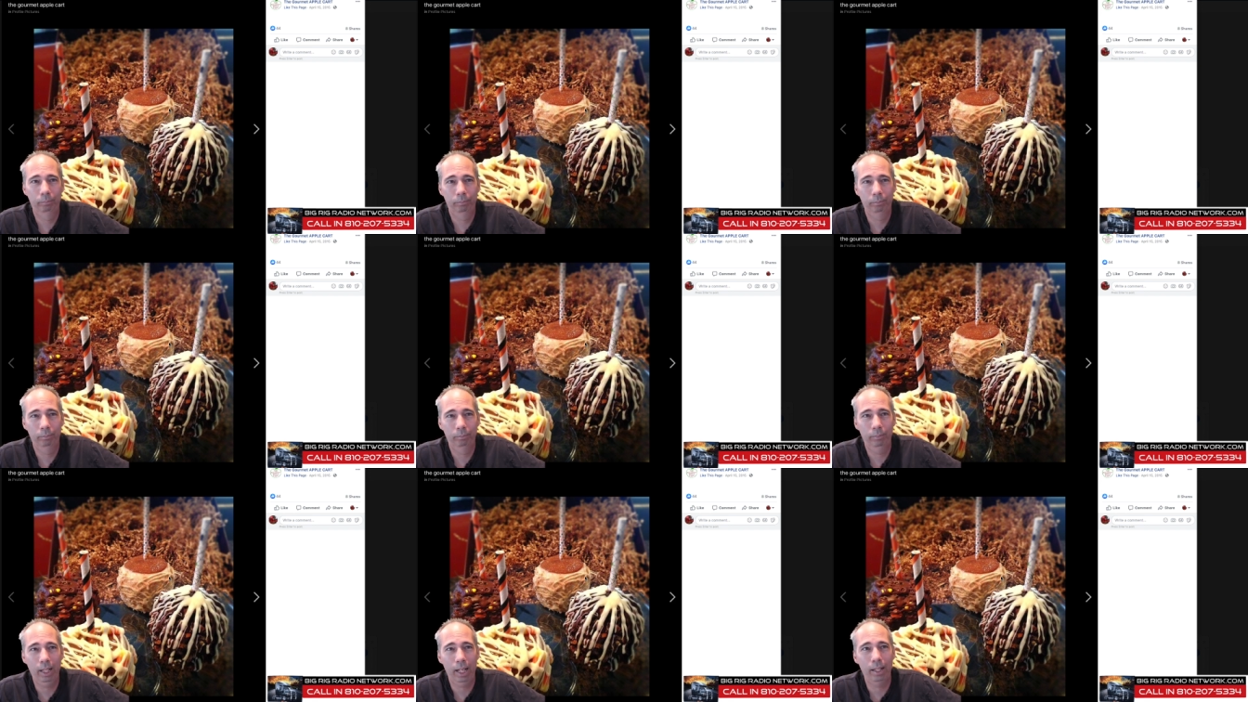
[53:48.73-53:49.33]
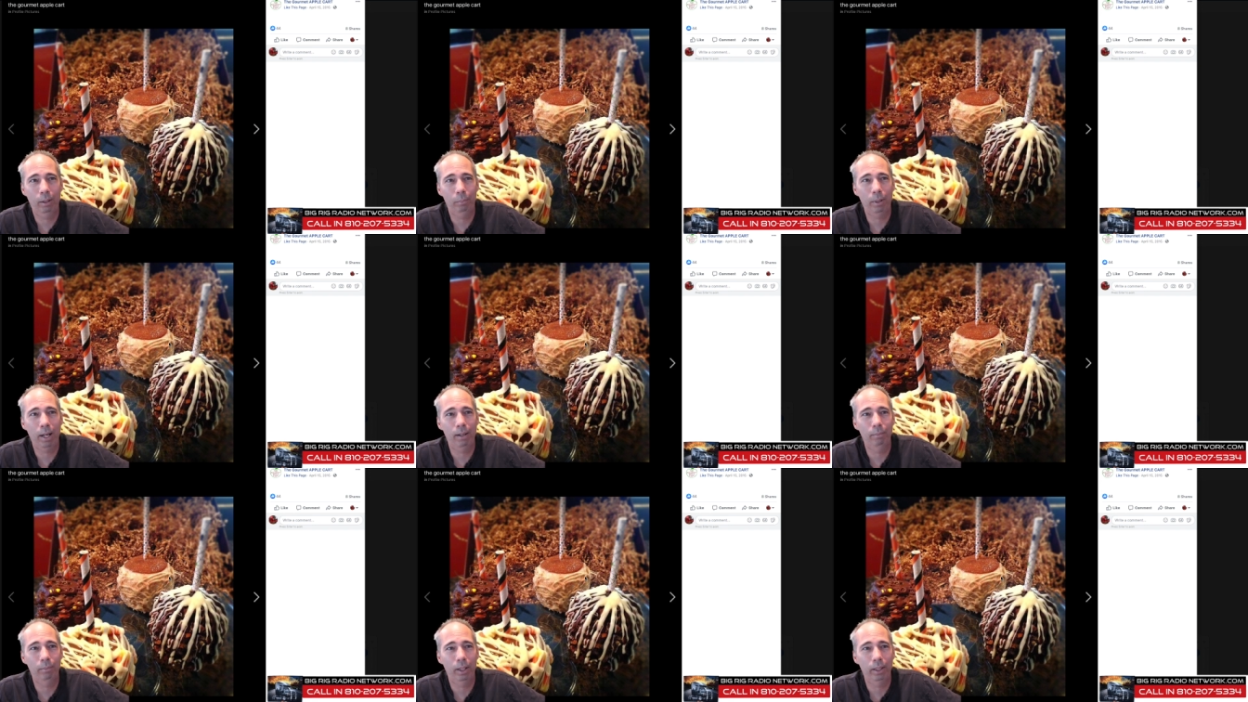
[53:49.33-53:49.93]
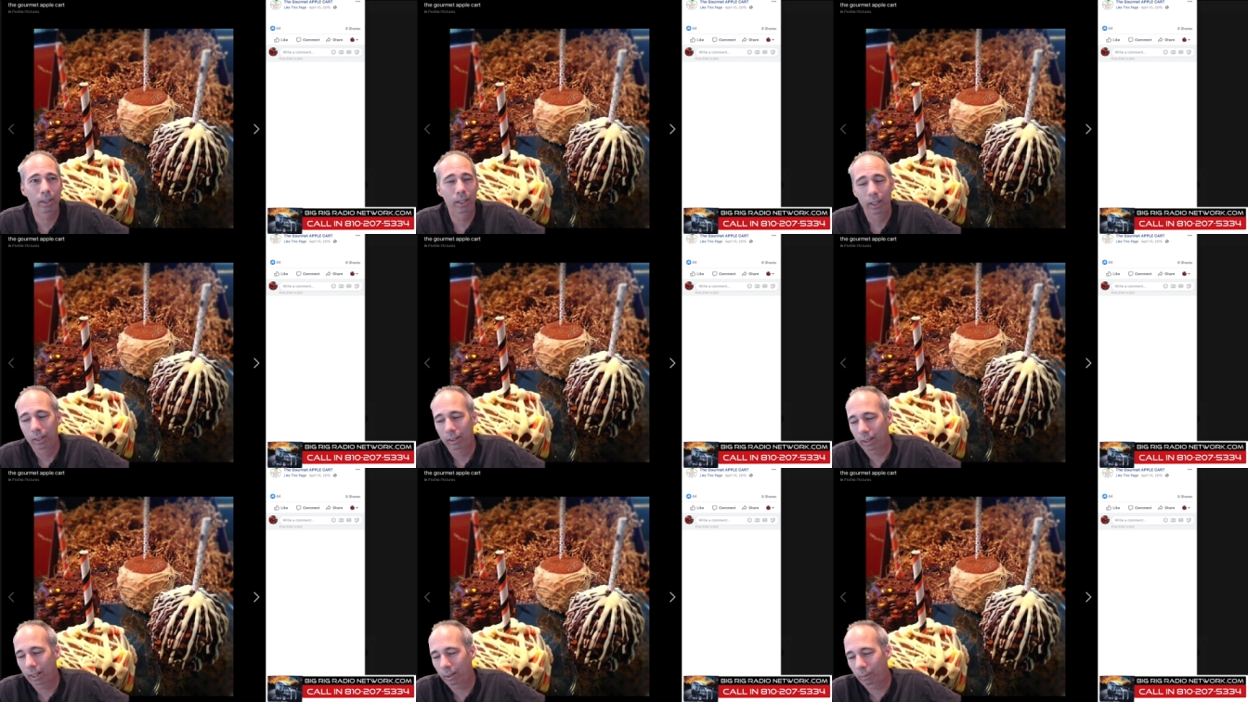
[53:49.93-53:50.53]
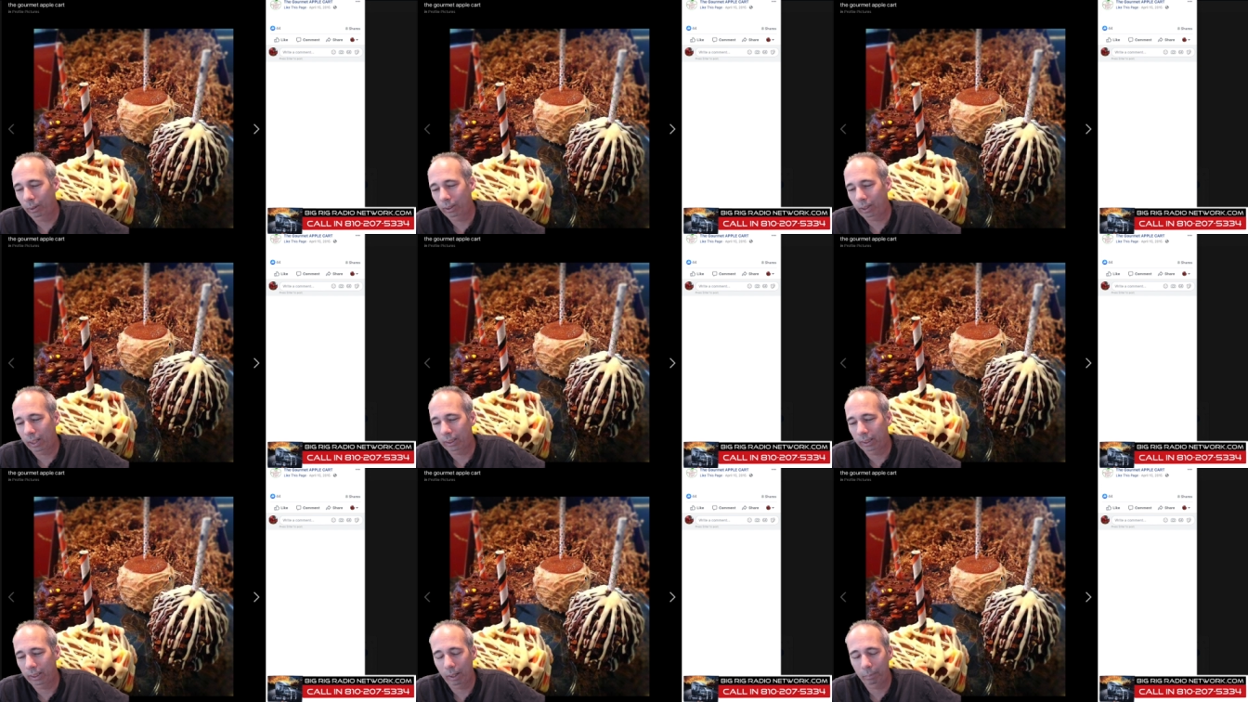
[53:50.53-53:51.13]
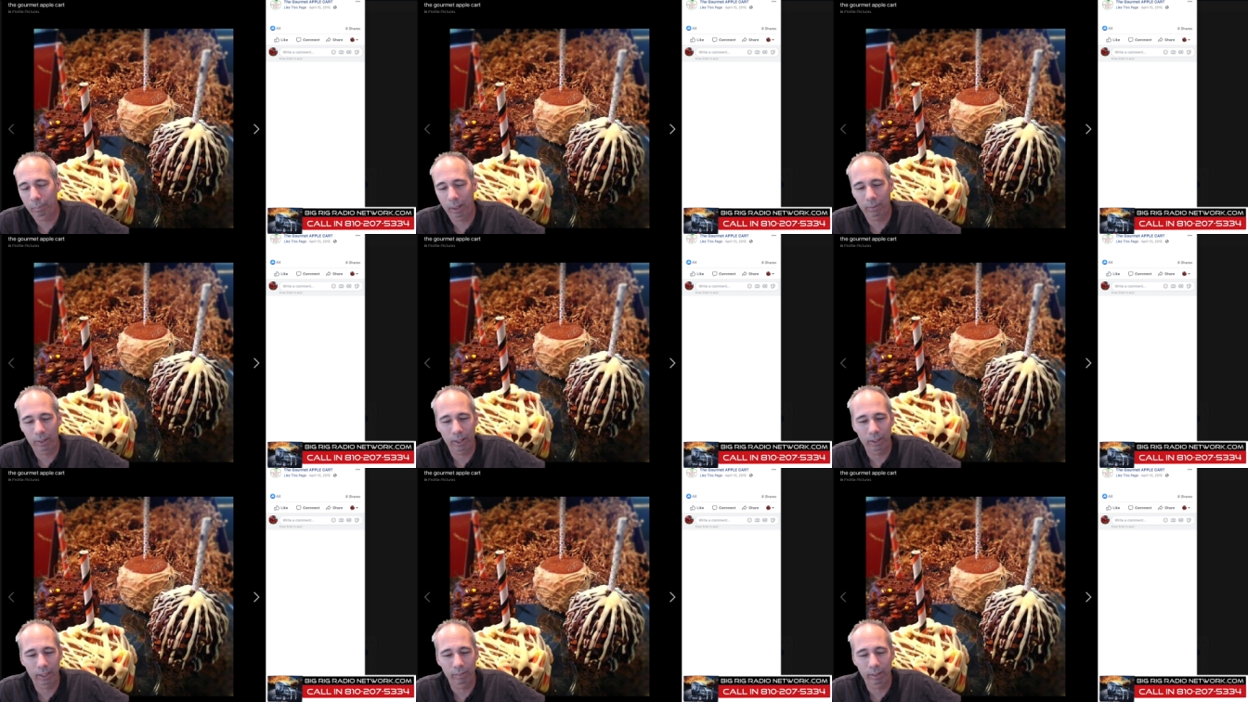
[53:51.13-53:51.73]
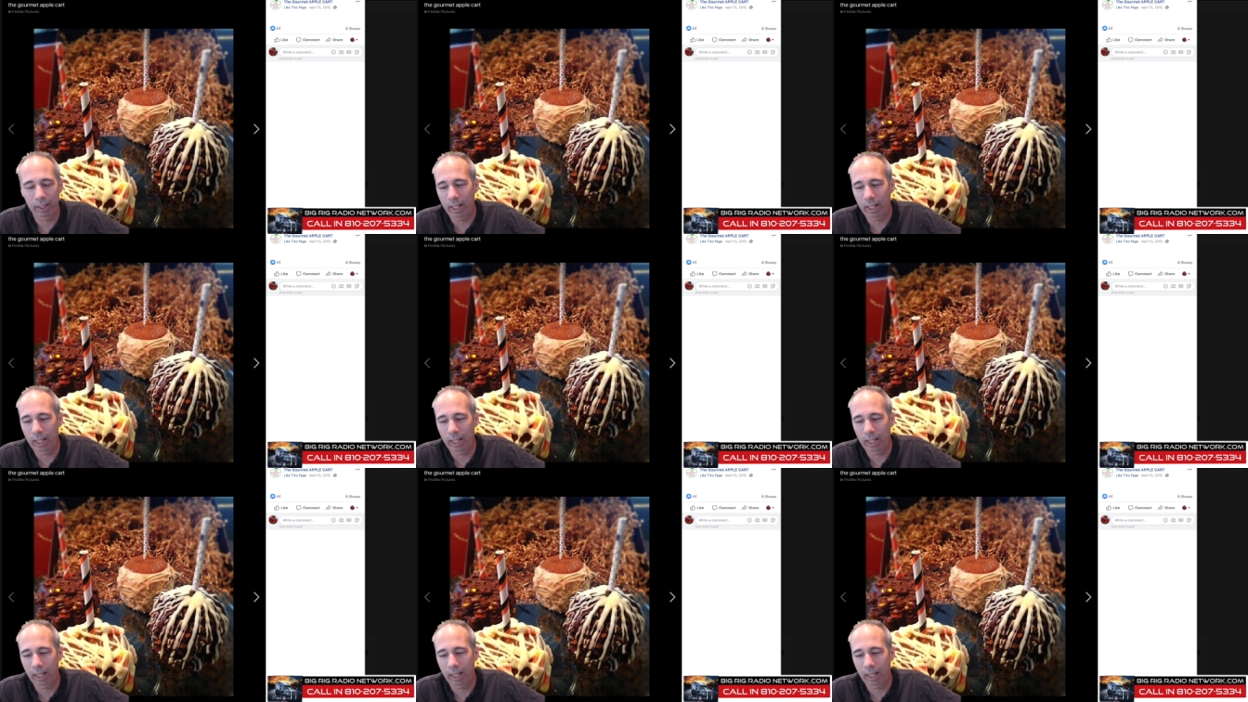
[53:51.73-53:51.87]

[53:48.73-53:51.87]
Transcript: it. Yeah, no problem, brother. Uh, we'll talk to you later, Pale Rider TV.